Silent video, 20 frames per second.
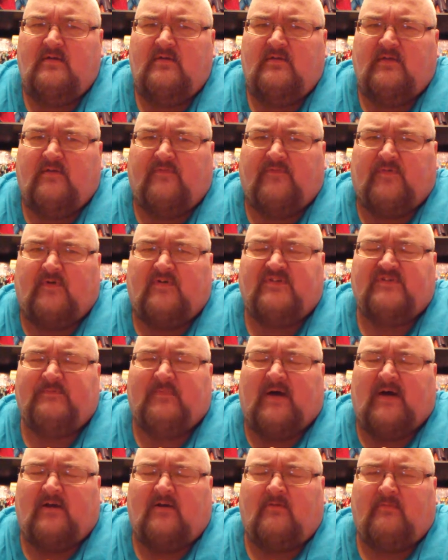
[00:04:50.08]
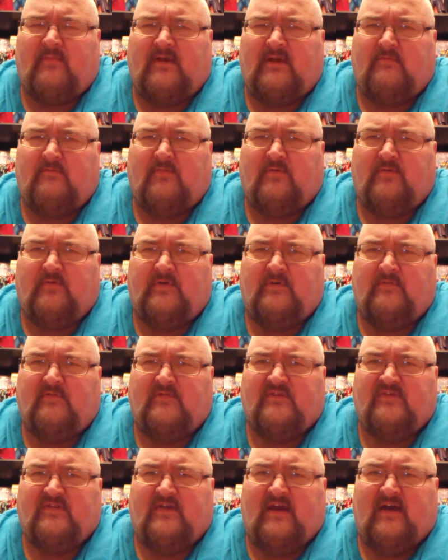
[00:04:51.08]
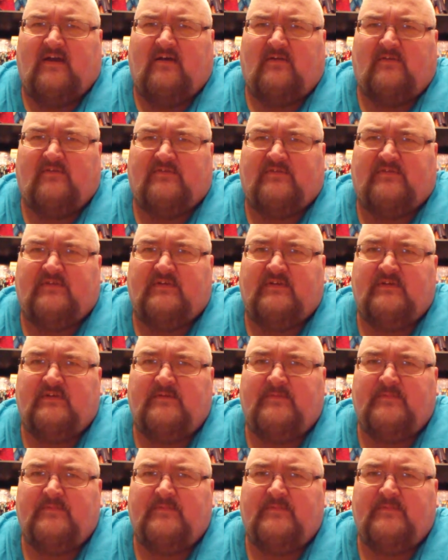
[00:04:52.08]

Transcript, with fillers: the first Spider-Man movie was announced